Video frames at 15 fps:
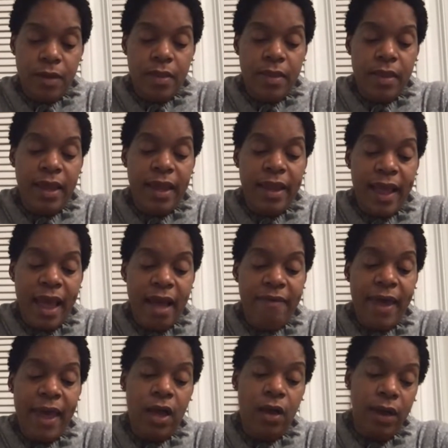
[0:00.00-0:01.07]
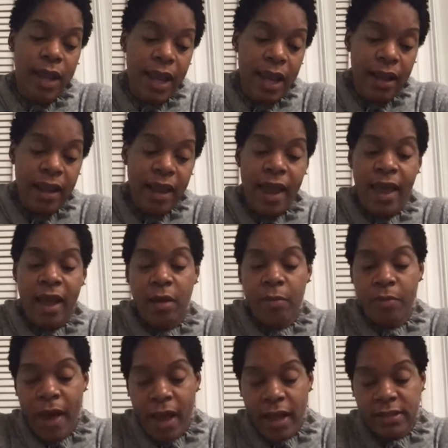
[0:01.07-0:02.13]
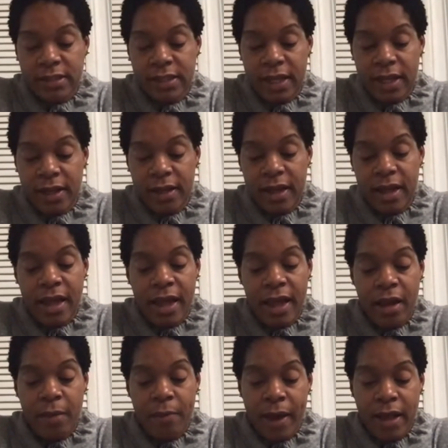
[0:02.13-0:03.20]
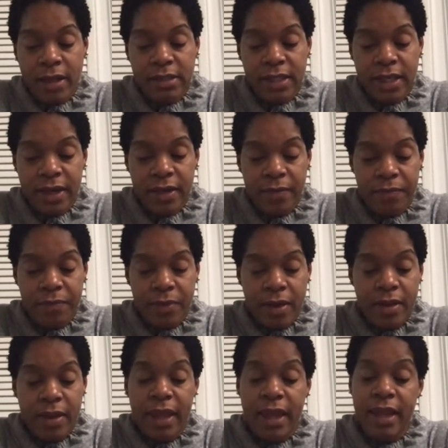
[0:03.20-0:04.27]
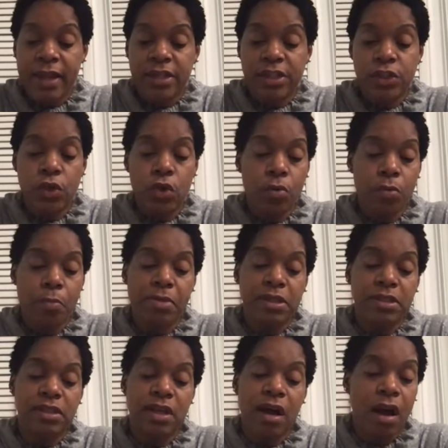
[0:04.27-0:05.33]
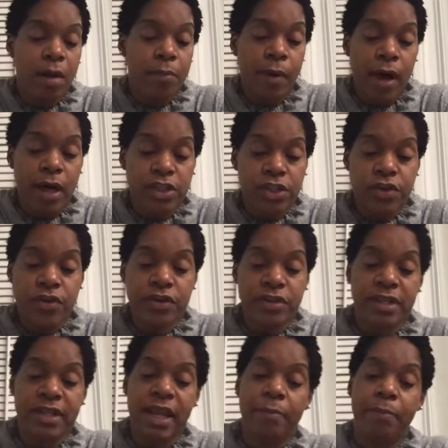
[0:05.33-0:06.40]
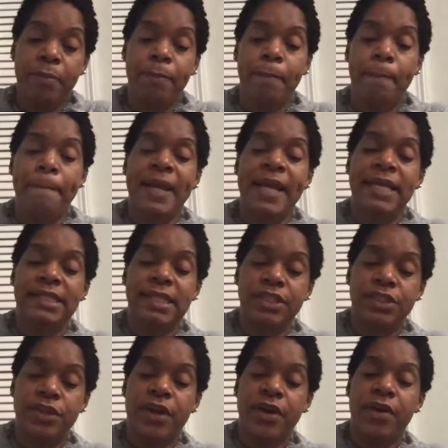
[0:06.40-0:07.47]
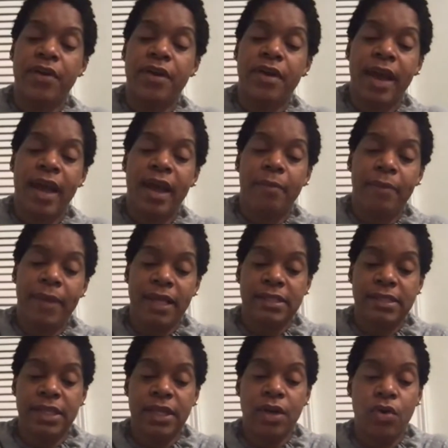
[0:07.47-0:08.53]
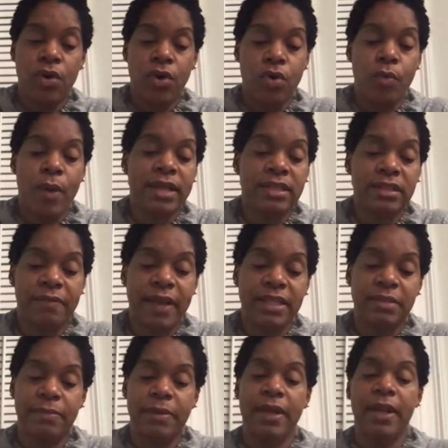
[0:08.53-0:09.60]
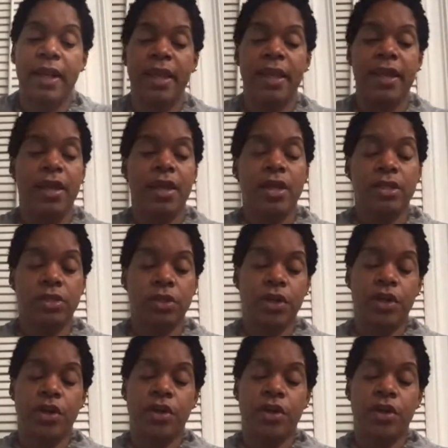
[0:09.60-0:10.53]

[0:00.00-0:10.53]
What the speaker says: They can have echolalia, echopraxia. They can assume bizarre postures, and that plays into their cataplexy or lack of flexibility. So